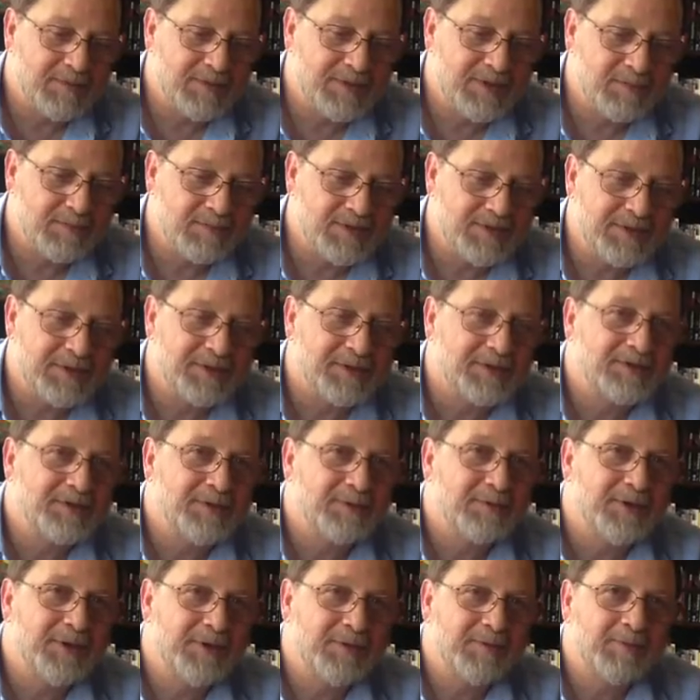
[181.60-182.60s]
seem silly to
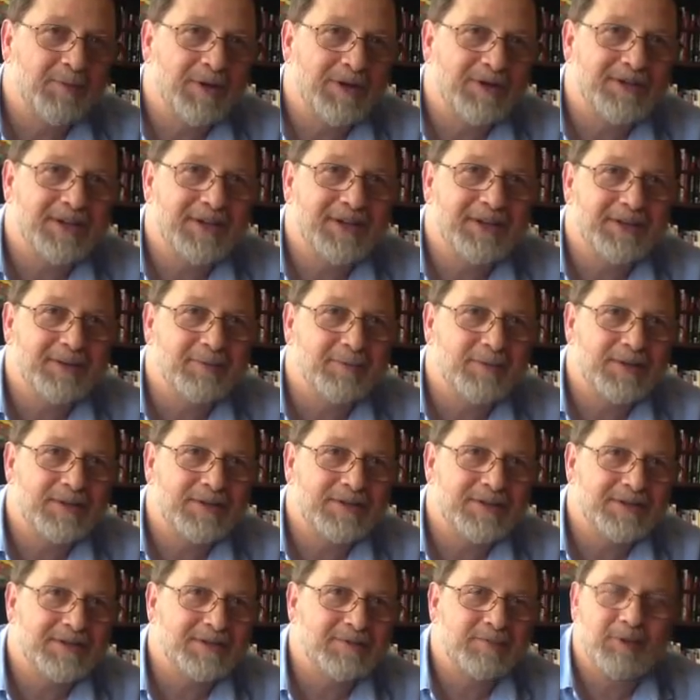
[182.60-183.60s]
me in my daily business,